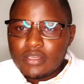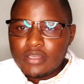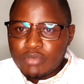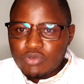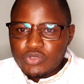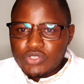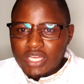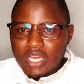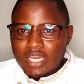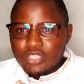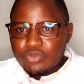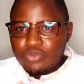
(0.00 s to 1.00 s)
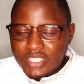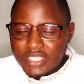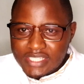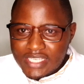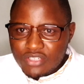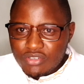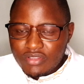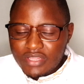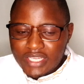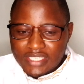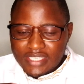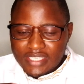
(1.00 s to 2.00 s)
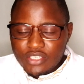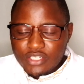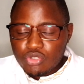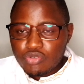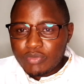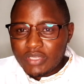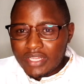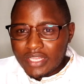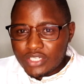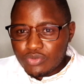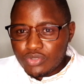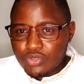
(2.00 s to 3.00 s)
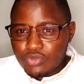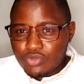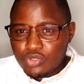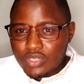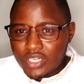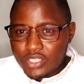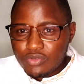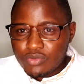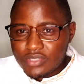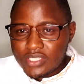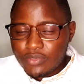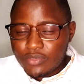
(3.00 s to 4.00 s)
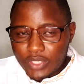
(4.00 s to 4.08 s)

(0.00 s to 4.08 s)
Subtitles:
because during insertion there is an instrument that we usually use